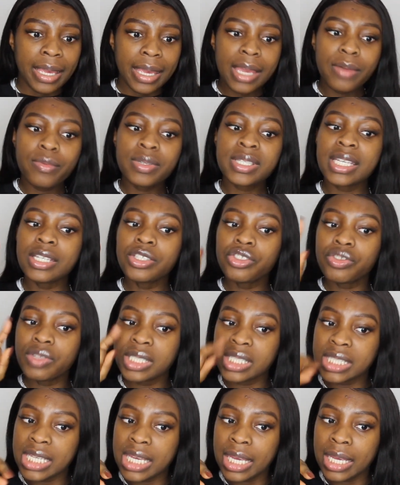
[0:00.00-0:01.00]
It was
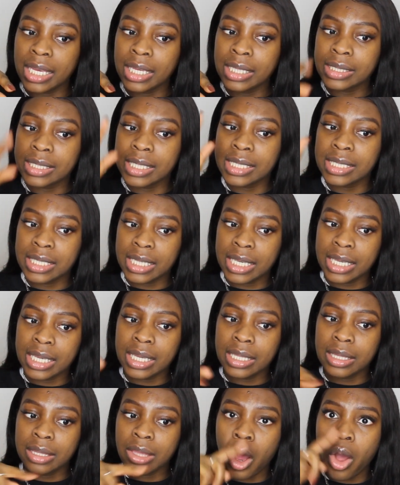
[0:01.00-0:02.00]
interesting to
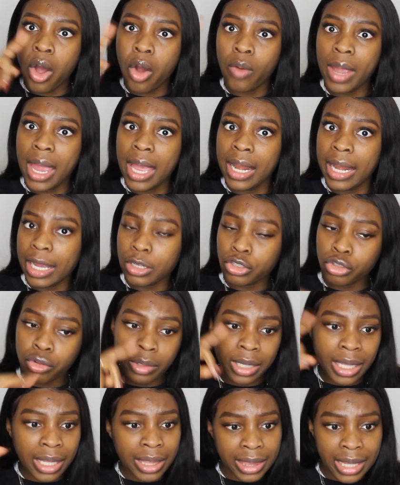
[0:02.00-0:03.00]
see the whole
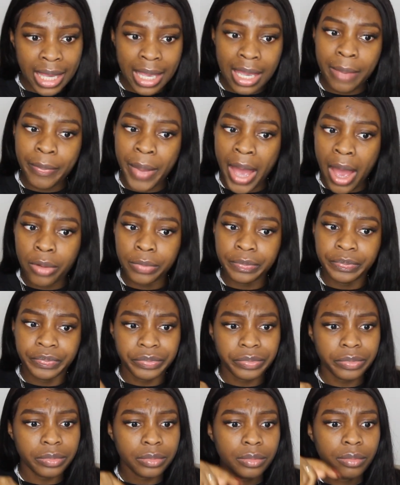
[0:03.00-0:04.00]
electronic thing
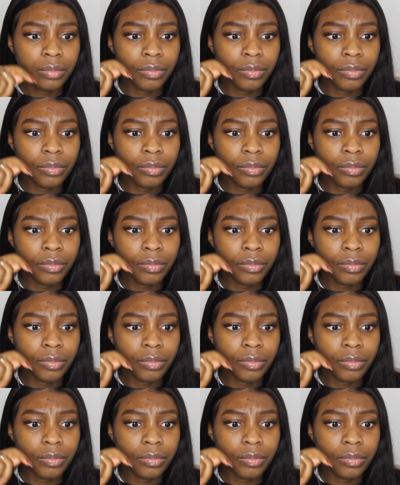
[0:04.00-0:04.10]
about